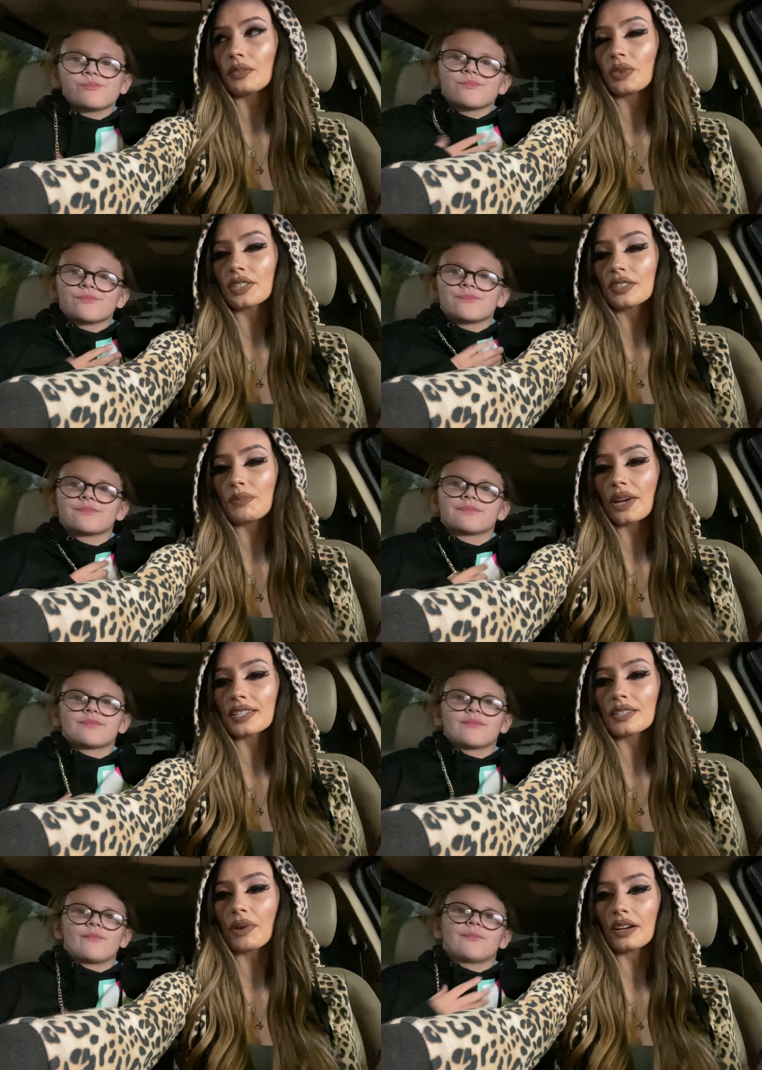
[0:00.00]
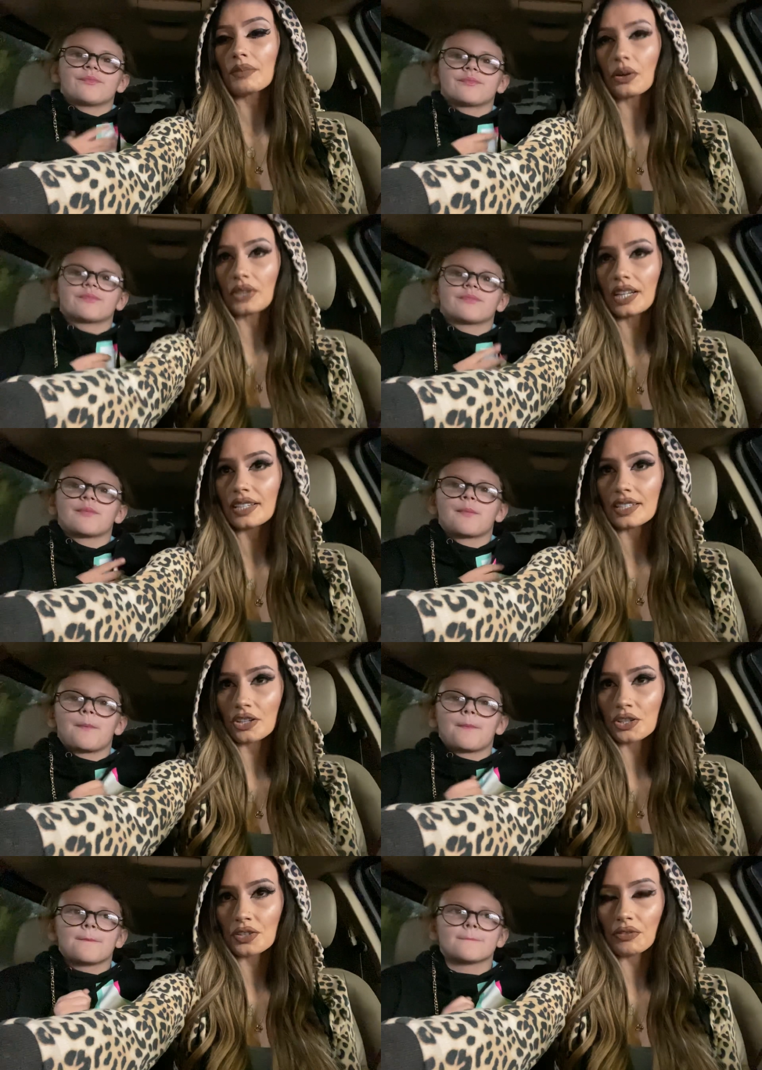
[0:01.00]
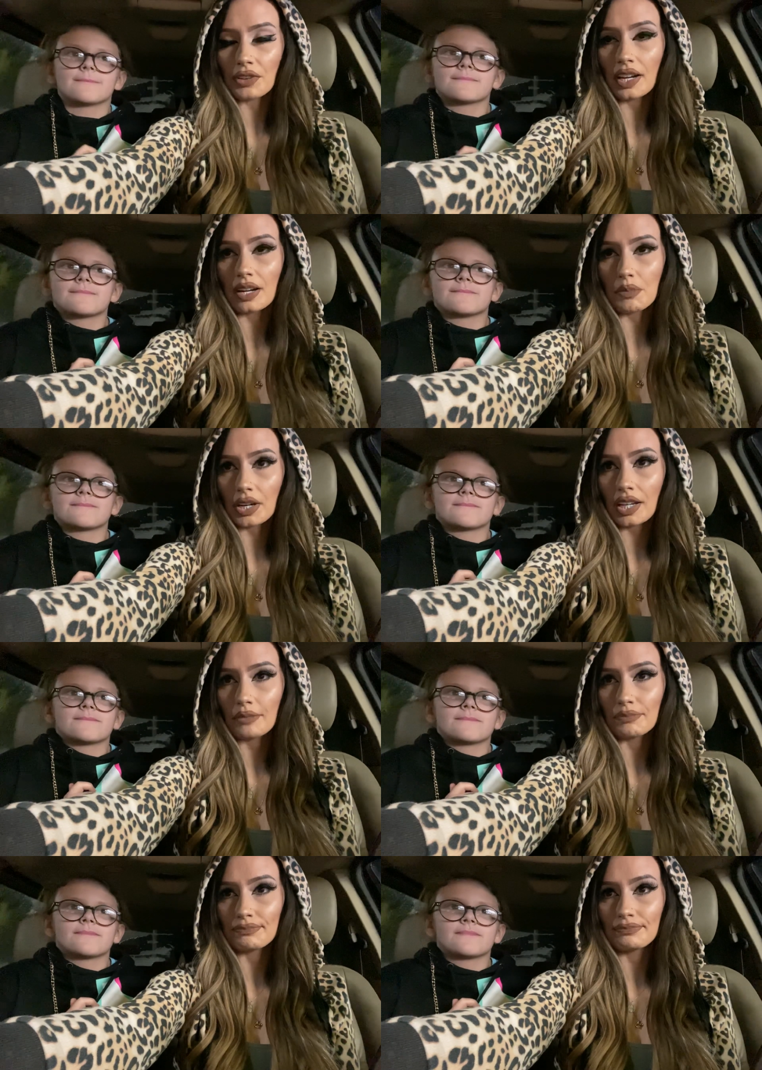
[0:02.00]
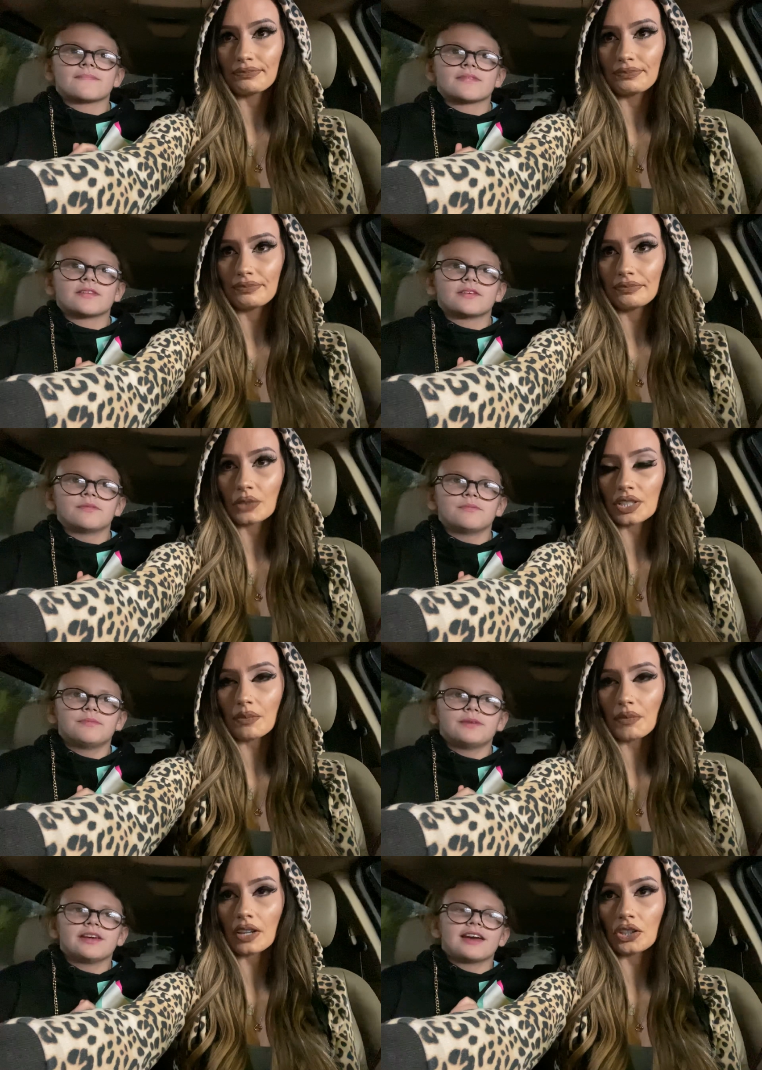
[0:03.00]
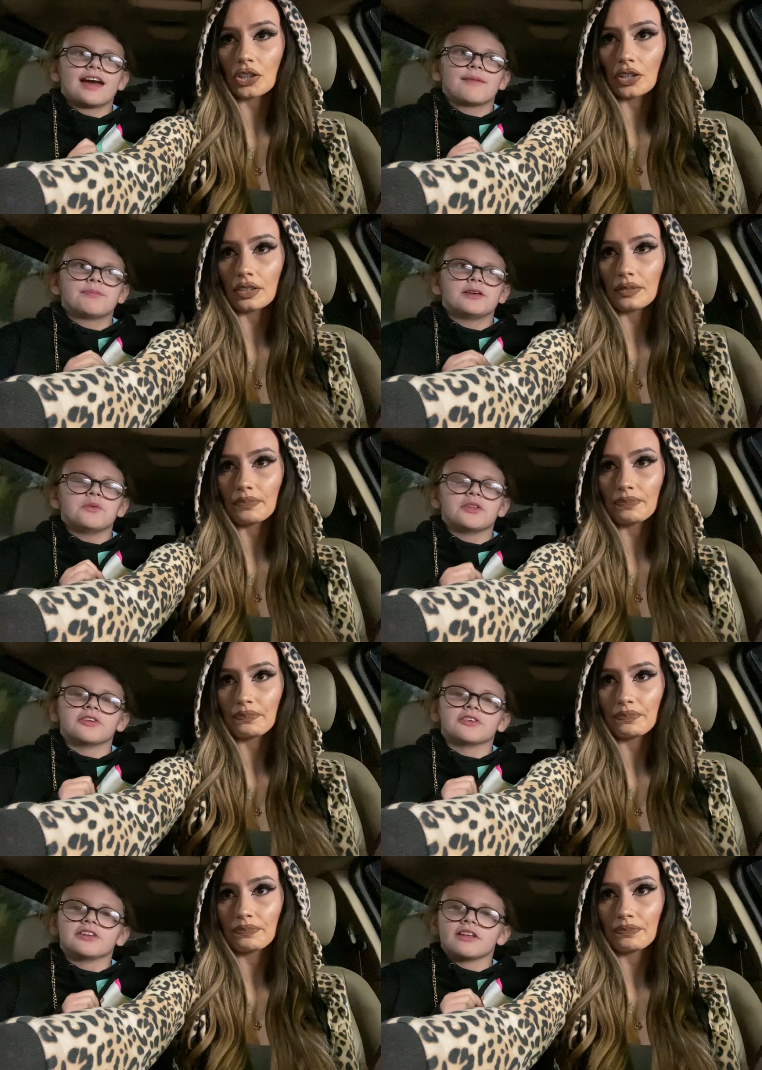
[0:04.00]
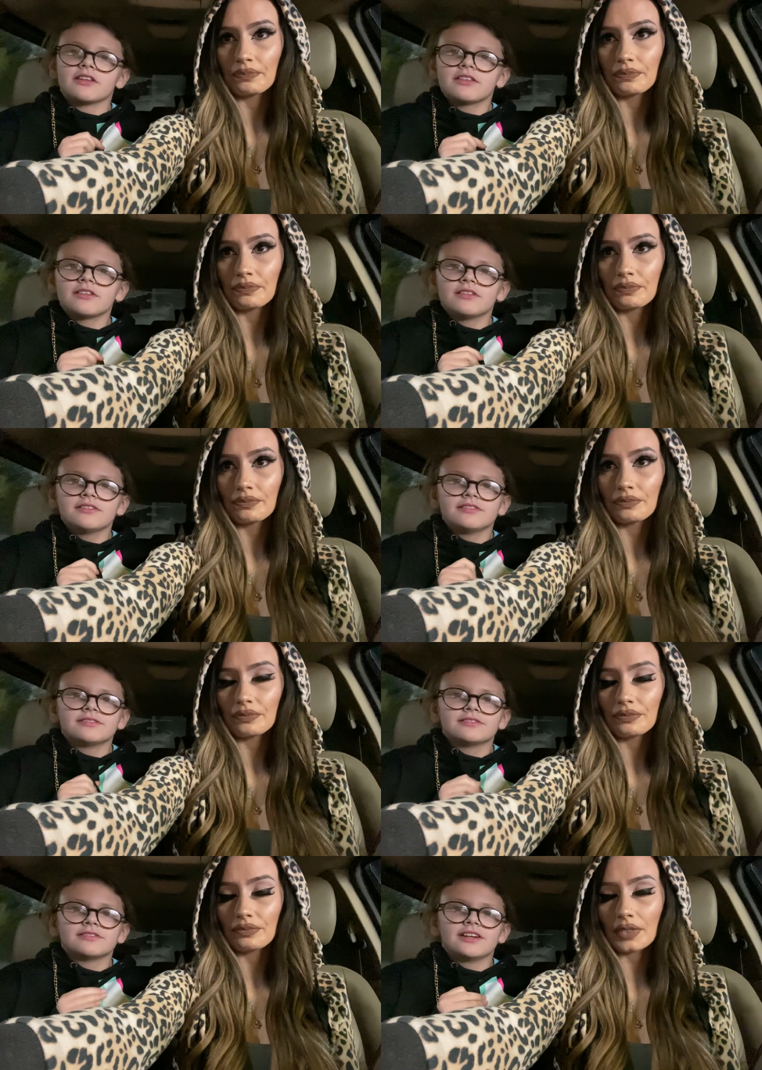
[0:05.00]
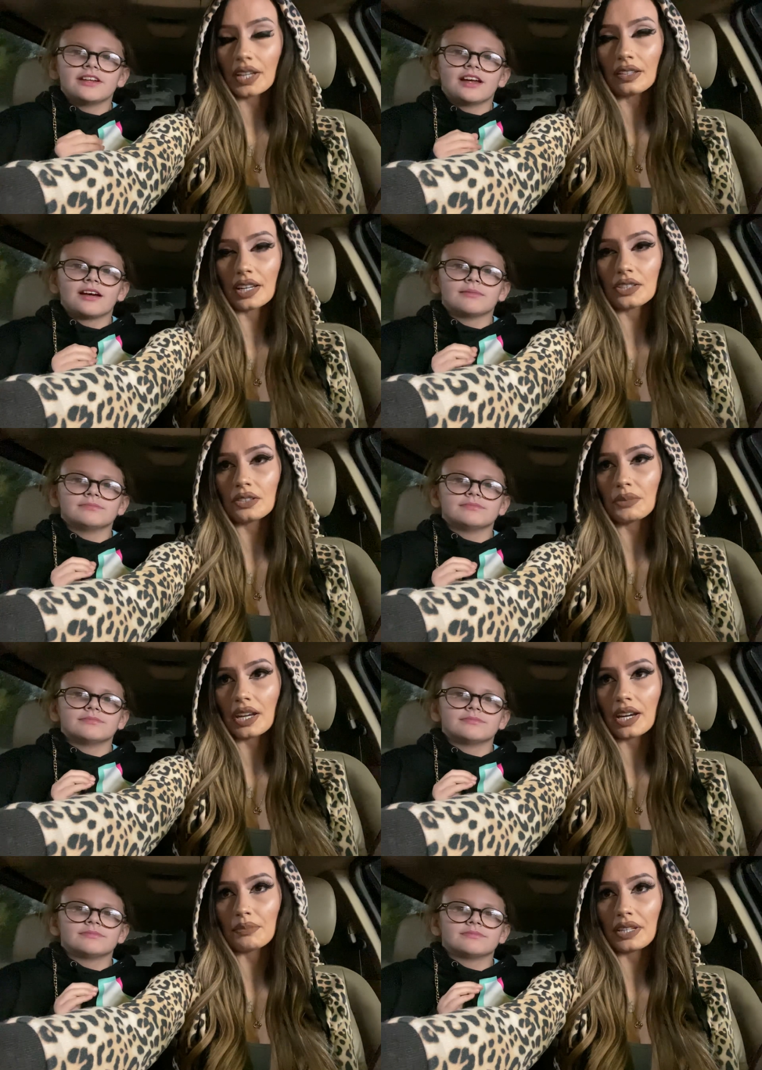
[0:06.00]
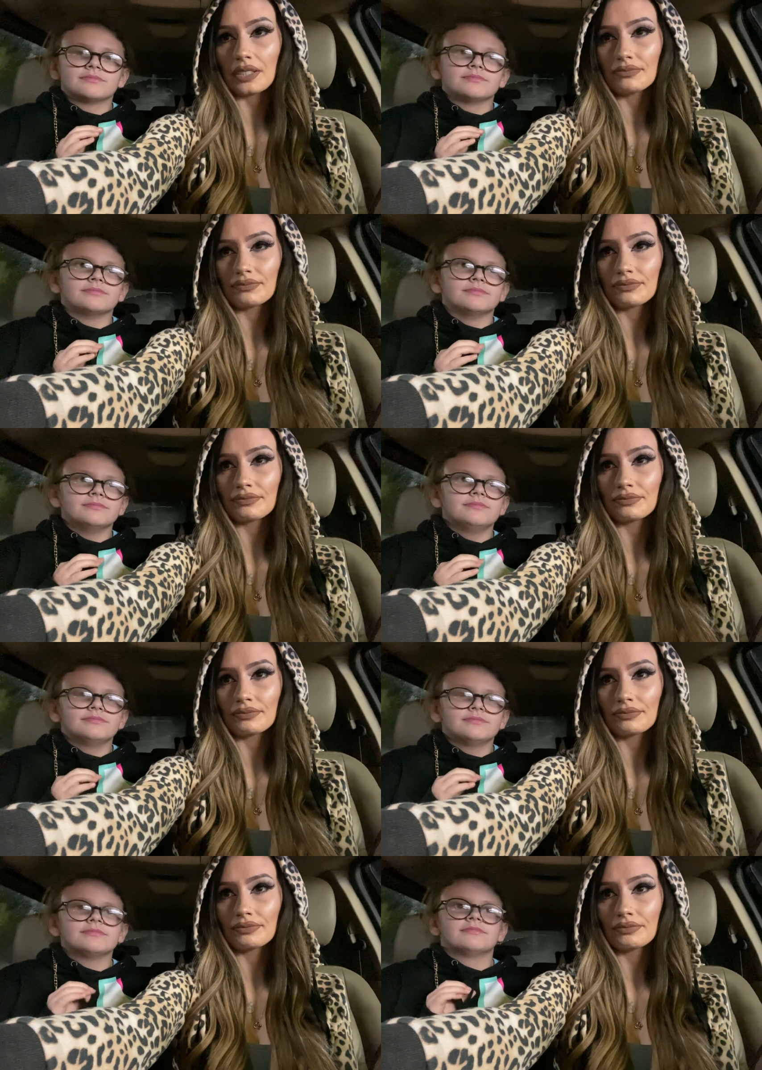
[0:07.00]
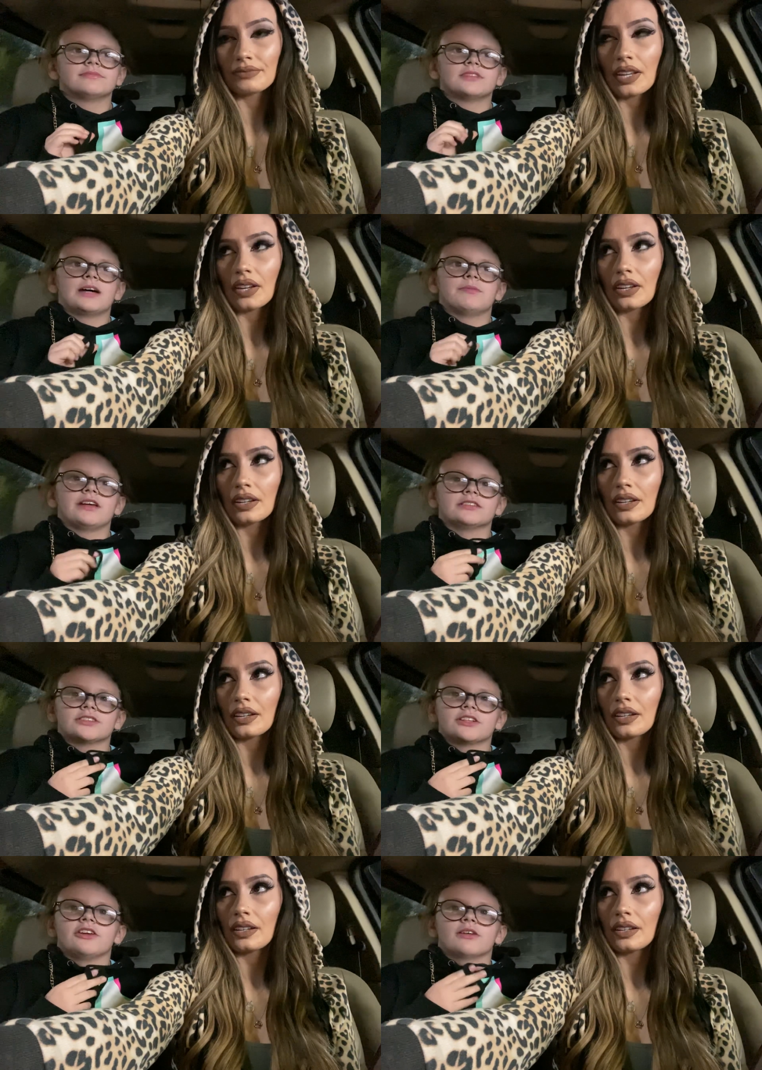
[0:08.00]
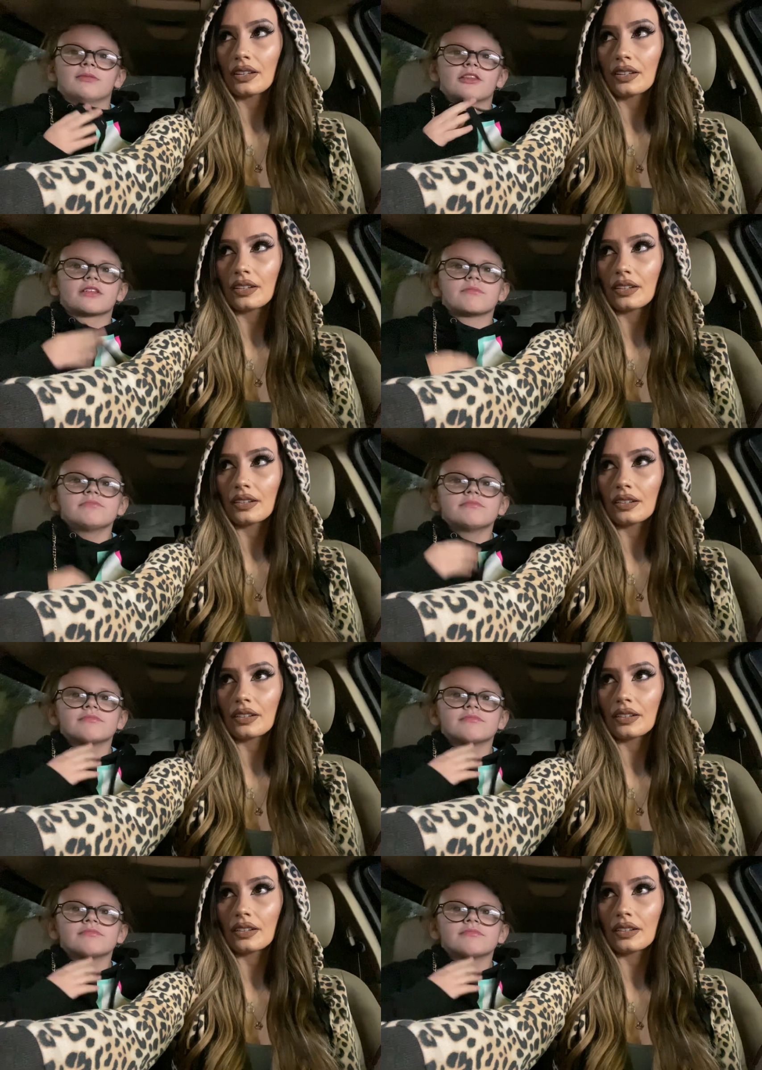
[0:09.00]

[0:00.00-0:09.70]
Speaker 1: What's the best part about getting dentures for anybody? What's something being happy
Speaker 2: good? with your teeth?
Speaker 1: That it lets you be happy. Mm-hmm.
Speaker 2: Not being insecure about
Speaker 1: them.